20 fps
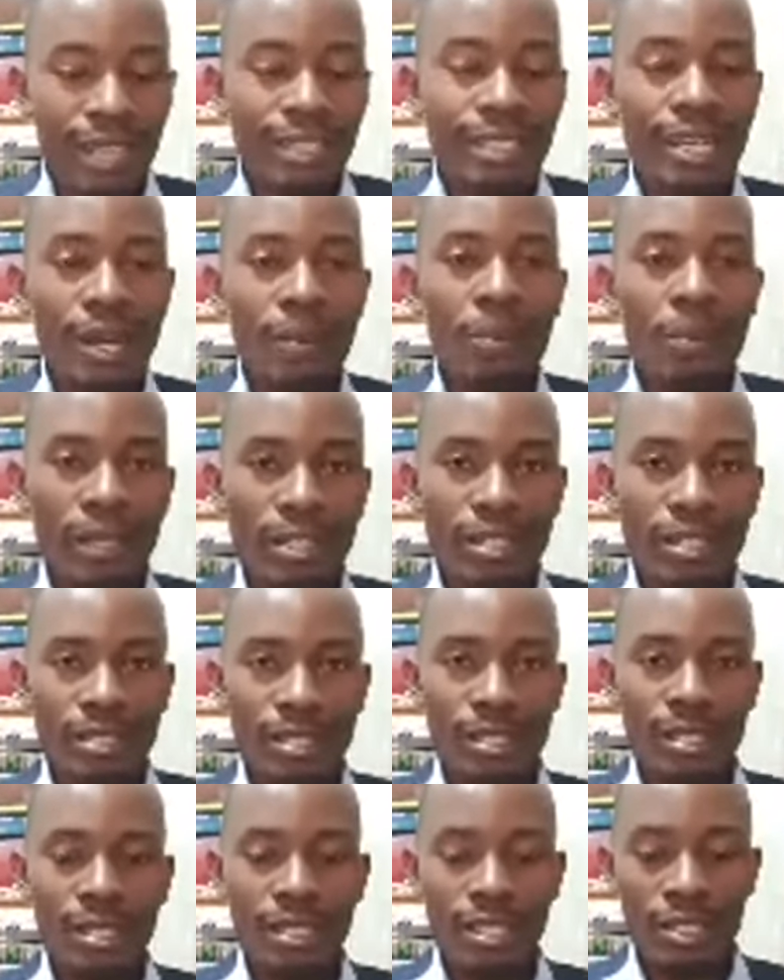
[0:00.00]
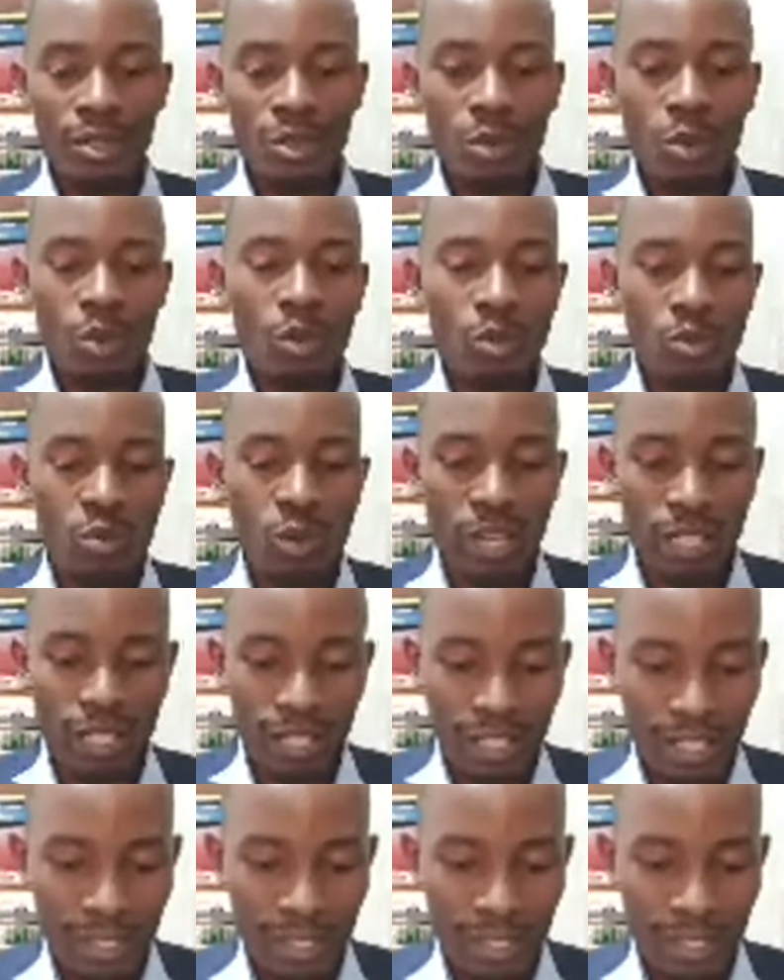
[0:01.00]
capacity to contract.